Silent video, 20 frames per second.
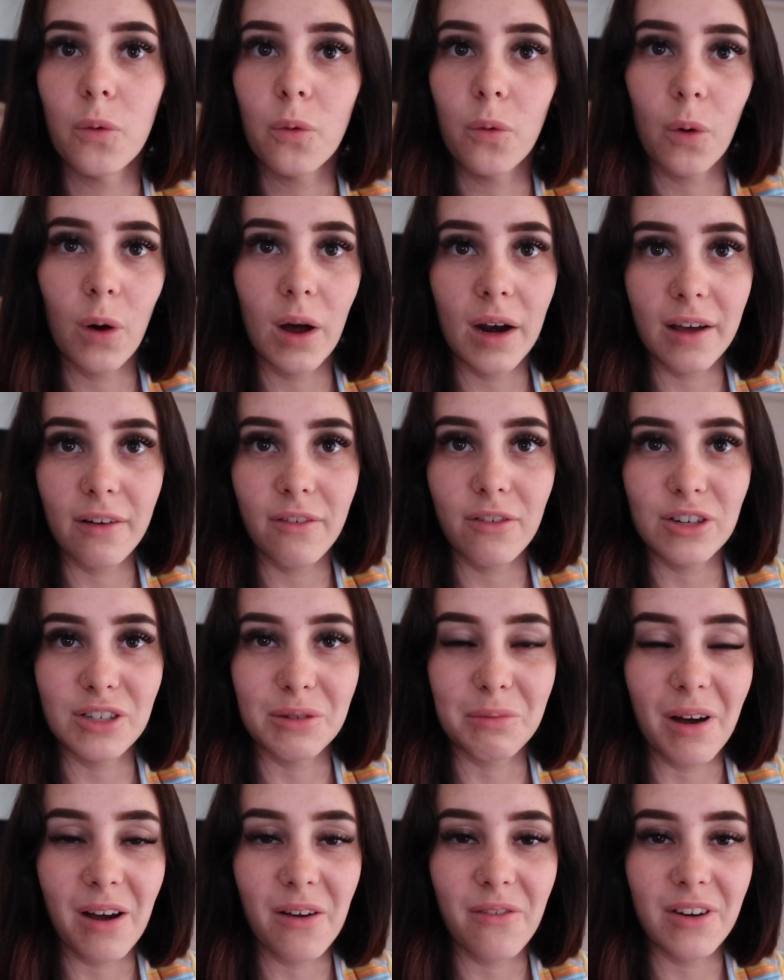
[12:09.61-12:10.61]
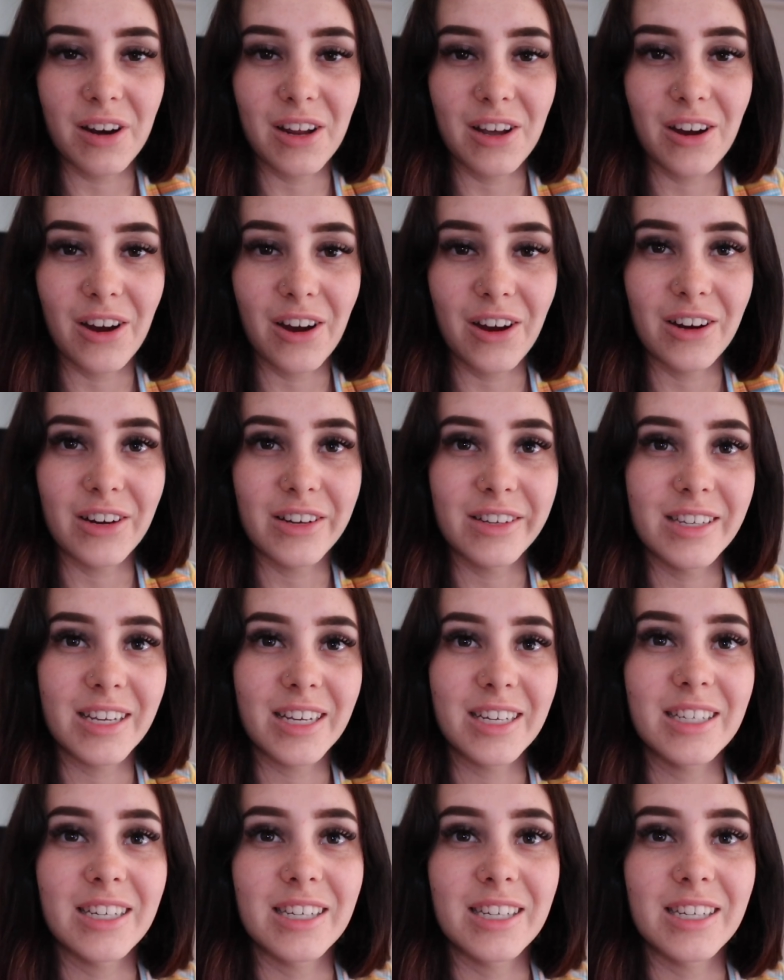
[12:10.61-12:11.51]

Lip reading: whatever to my videos,